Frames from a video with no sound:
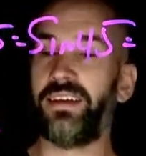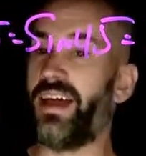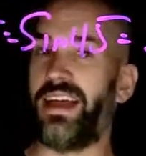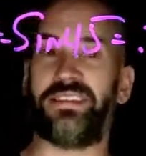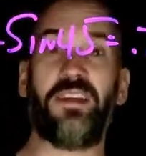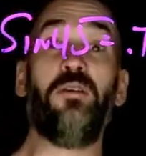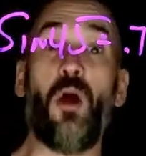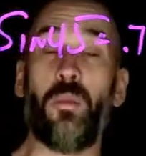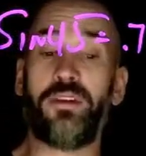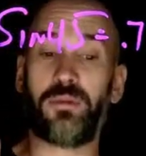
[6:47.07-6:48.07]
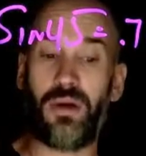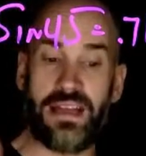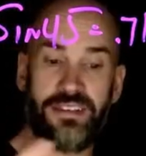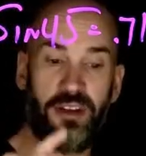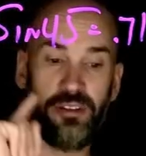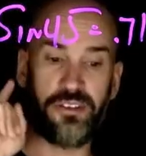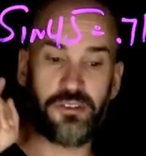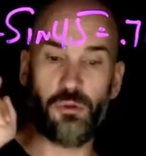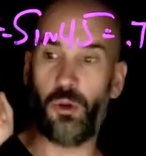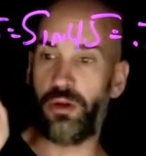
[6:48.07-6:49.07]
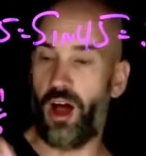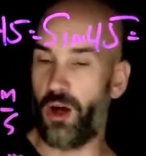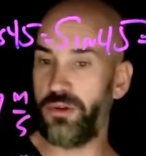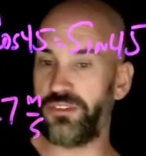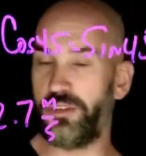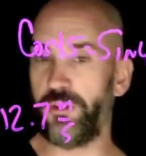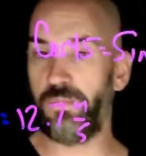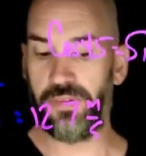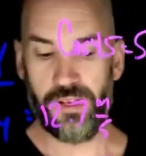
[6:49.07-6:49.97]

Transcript: guys, no big surprise here. Let's do what we always do.